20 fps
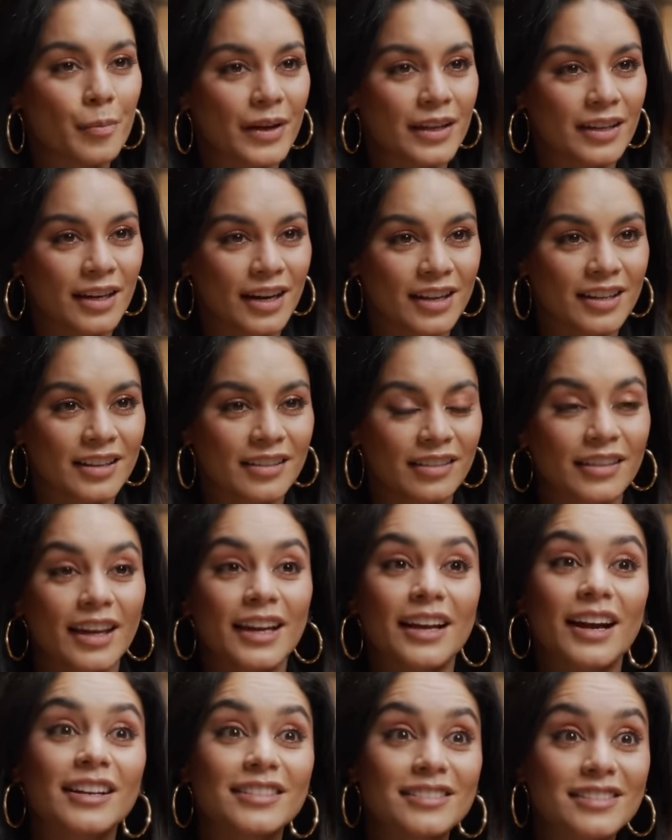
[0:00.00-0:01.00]
And I
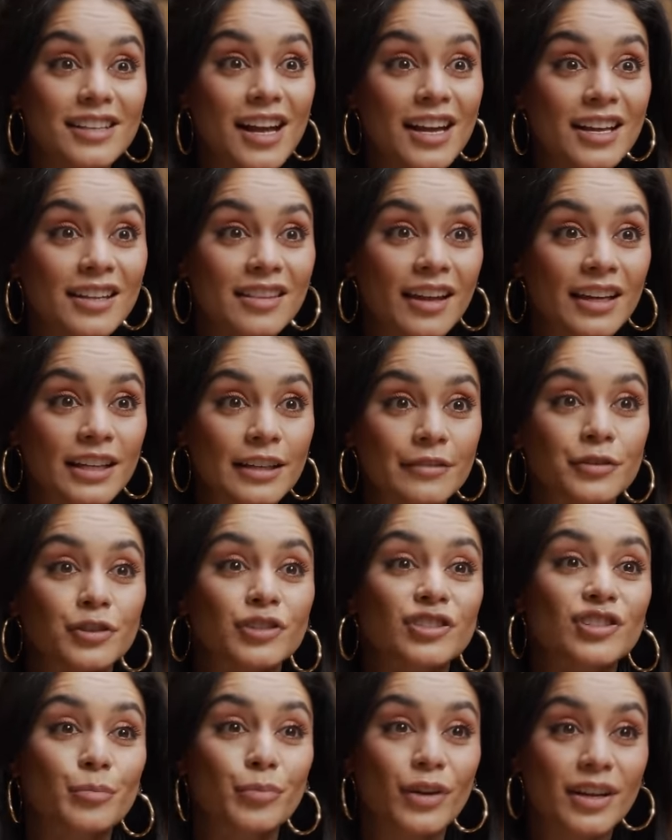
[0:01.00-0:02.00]
said, like if you're
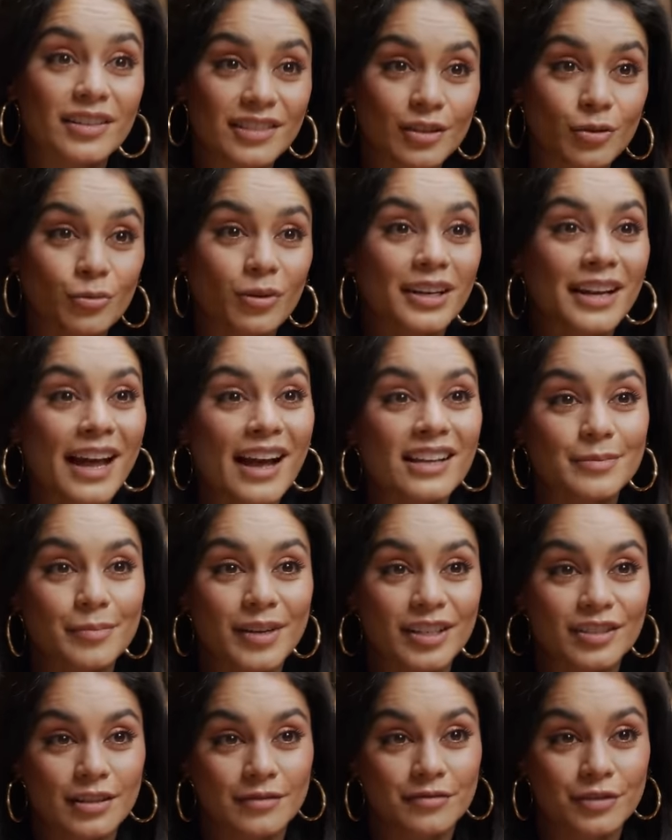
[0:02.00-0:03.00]
suppressing one
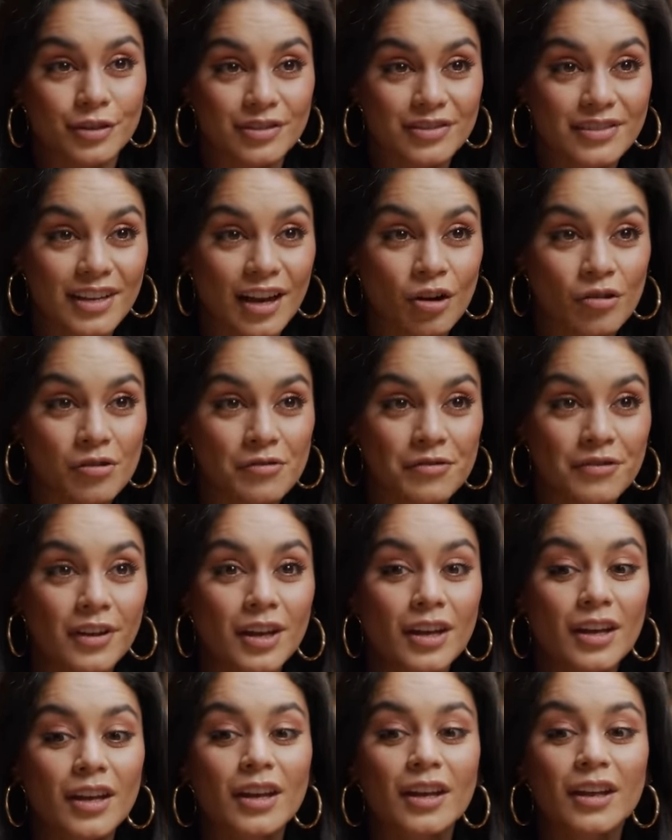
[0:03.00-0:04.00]
aspect of yourself,
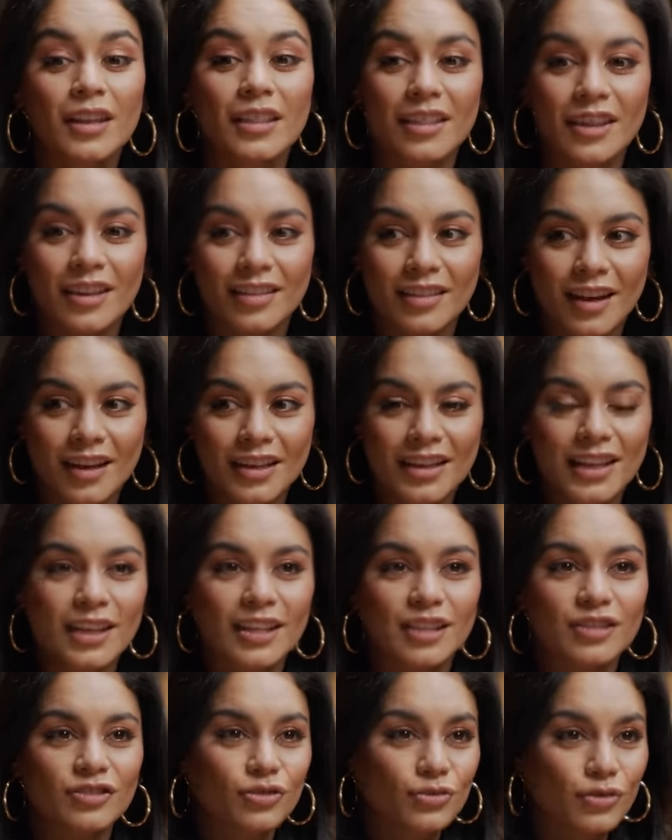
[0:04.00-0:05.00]
then like
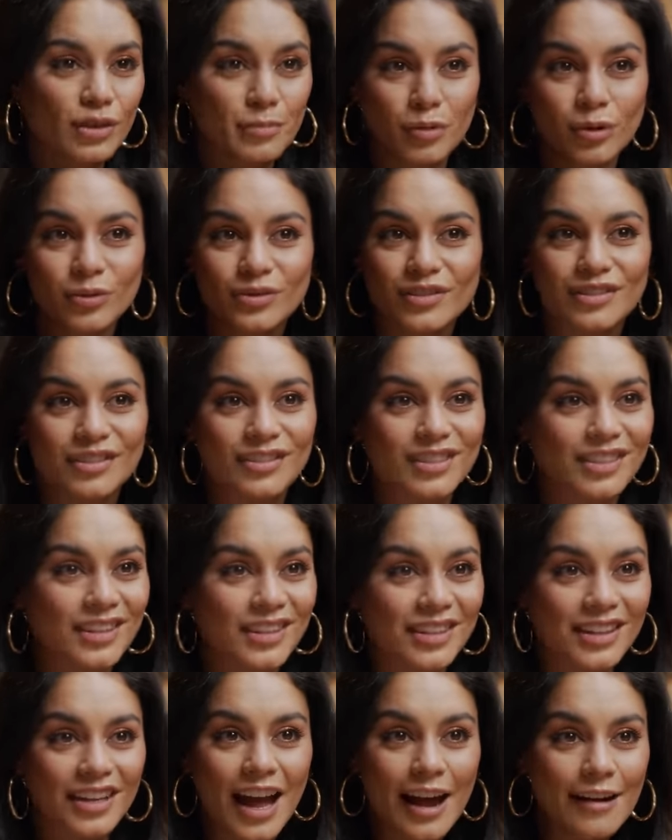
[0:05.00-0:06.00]
it dribbles
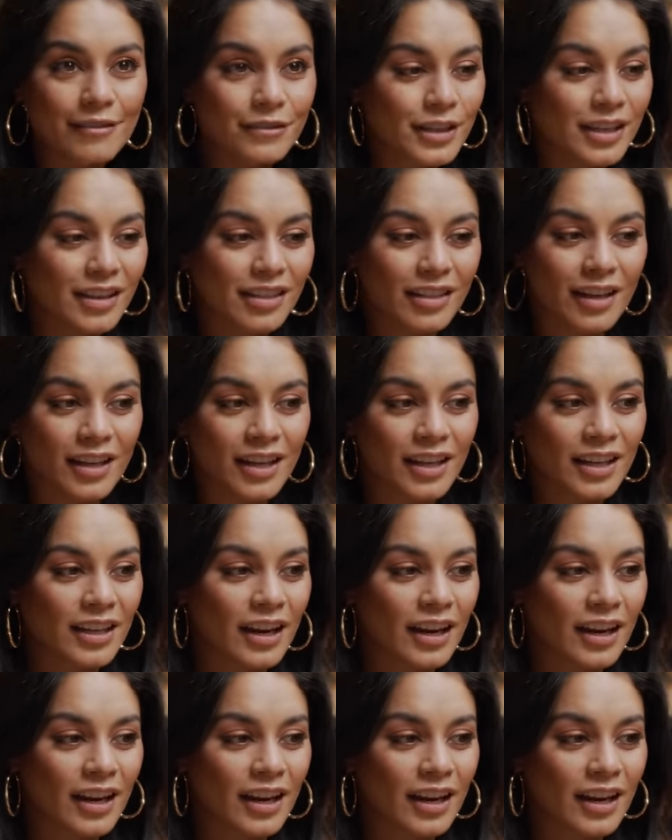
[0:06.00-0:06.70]
into everything.